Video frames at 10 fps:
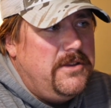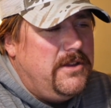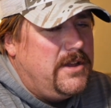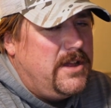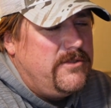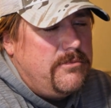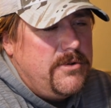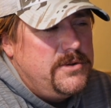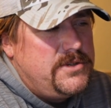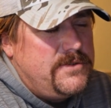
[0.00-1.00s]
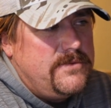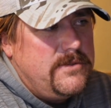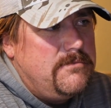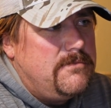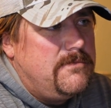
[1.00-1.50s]
You can kind of approach it
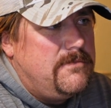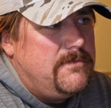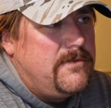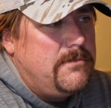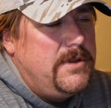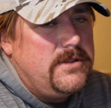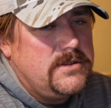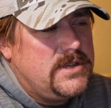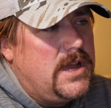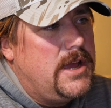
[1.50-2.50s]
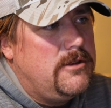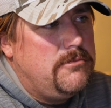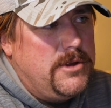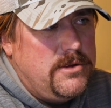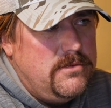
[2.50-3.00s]
from either side in a
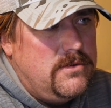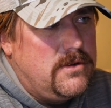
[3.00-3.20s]
boat,